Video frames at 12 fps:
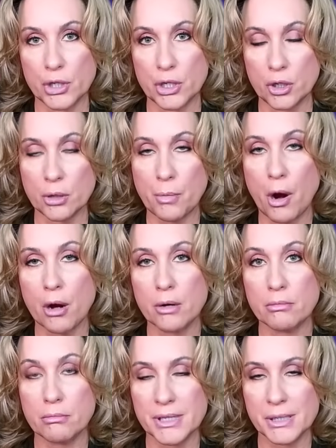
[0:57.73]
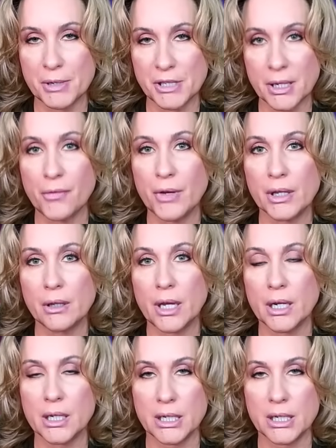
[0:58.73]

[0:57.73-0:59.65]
He took part specifically in an